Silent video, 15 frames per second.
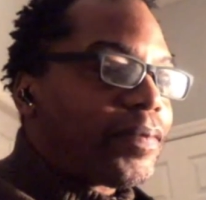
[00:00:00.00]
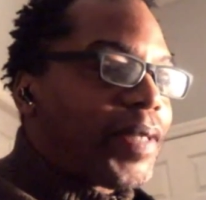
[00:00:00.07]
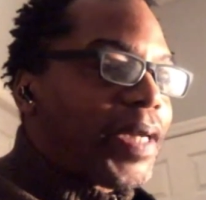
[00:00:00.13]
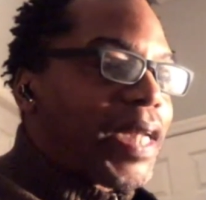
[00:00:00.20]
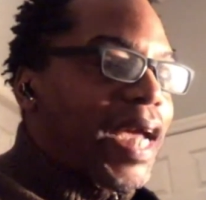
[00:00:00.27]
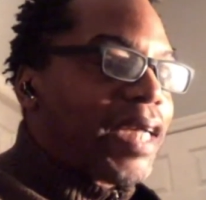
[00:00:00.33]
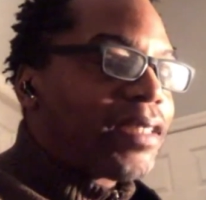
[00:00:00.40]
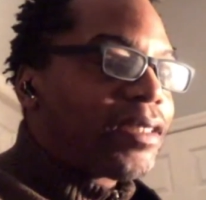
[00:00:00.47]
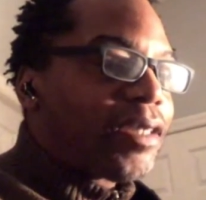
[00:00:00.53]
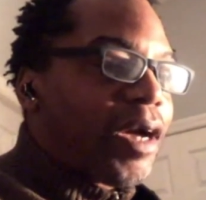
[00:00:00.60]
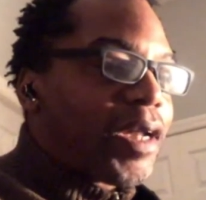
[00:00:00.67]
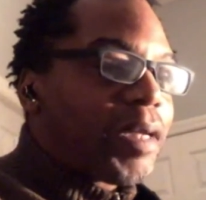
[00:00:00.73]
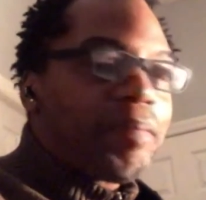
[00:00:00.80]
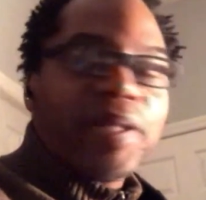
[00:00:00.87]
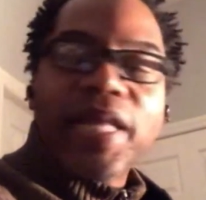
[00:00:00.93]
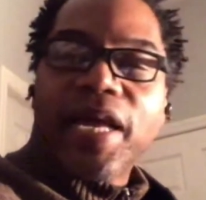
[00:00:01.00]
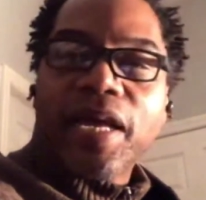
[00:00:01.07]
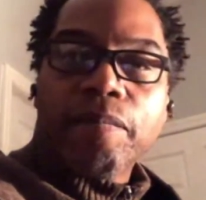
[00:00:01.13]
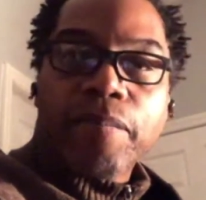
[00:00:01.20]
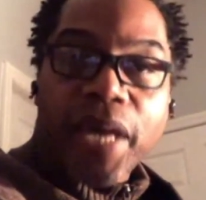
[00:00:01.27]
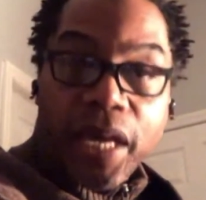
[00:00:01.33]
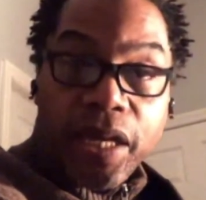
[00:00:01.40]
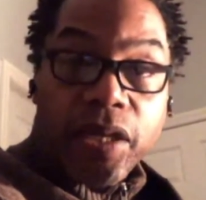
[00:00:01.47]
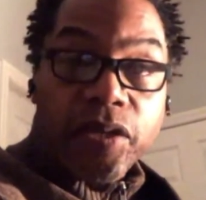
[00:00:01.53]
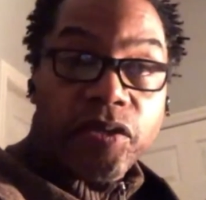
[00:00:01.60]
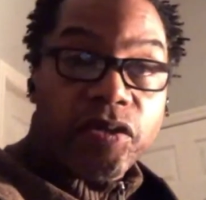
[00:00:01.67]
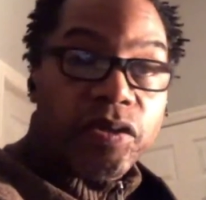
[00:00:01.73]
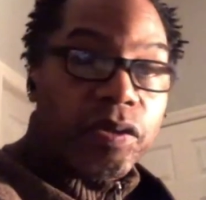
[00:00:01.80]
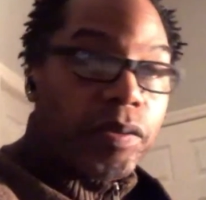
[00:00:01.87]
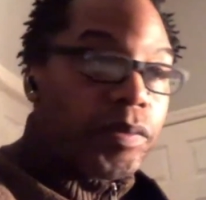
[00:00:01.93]
when I started playing bass,
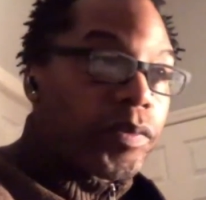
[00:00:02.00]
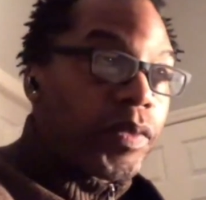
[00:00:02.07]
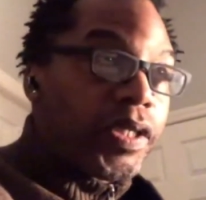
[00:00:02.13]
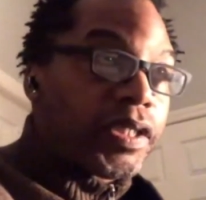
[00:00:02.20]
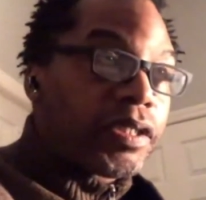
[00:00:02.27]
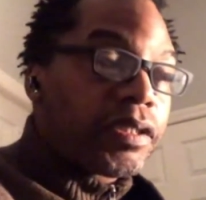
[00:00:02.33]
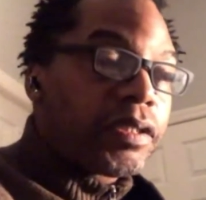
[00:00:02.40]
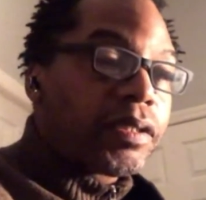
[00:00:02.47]
which